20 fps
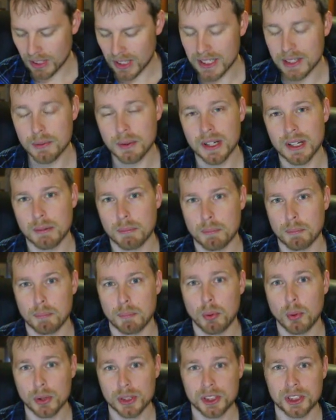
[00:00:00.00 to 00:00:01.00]
Anyway,
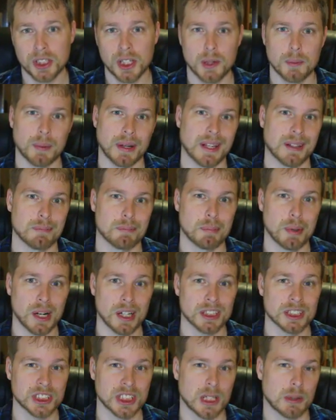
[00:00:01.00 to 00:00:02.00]
Point Shop and
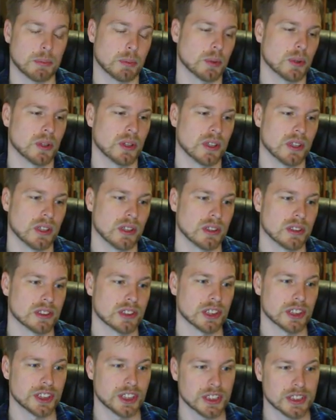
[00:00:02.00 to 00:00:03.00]
Boss Shop were
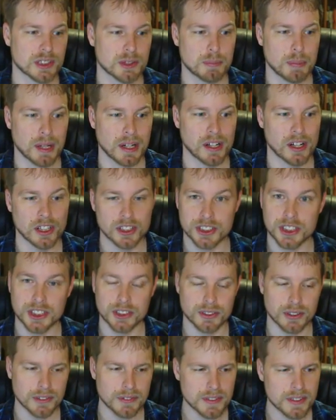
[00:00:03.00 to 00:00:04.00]
suggested by Archie
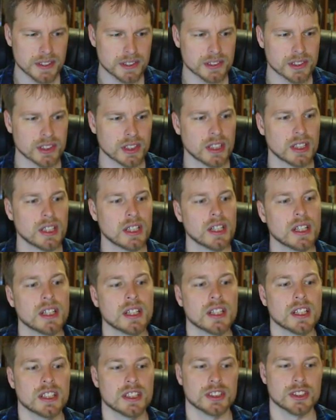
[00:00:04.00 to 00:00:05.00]
Griffiths,
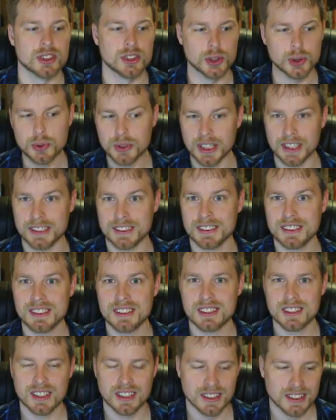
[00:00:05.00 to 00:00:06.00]

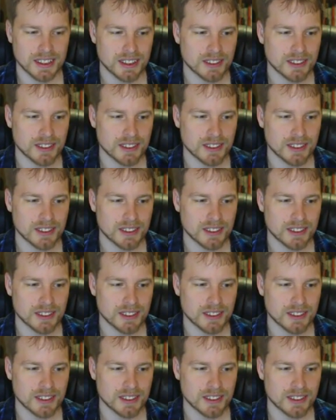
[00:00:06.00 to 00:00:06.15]
Dukins,